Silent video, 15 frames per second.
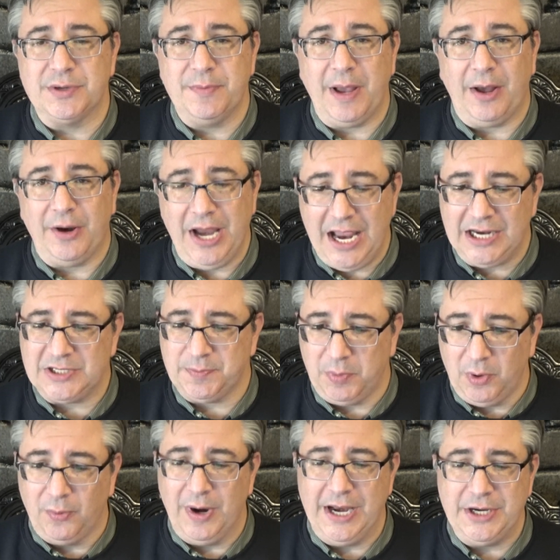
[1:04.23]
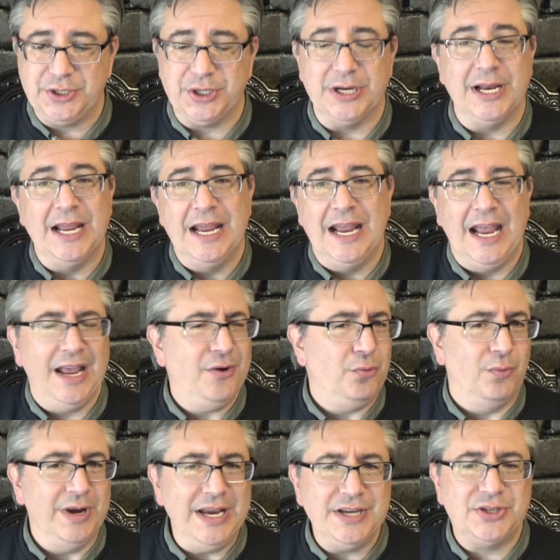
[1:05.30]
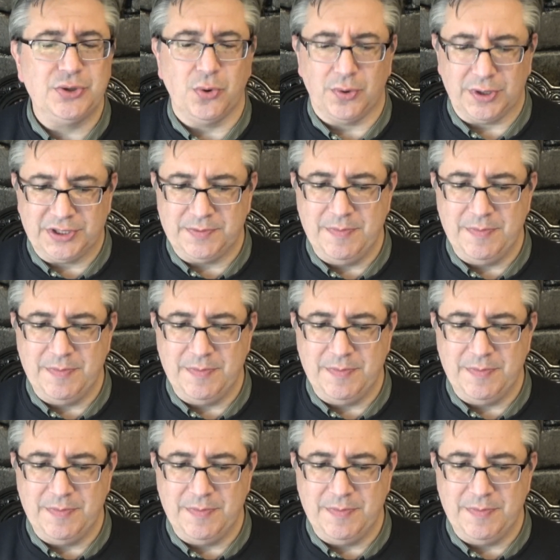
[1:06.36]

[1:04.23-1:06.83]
about exploration and resource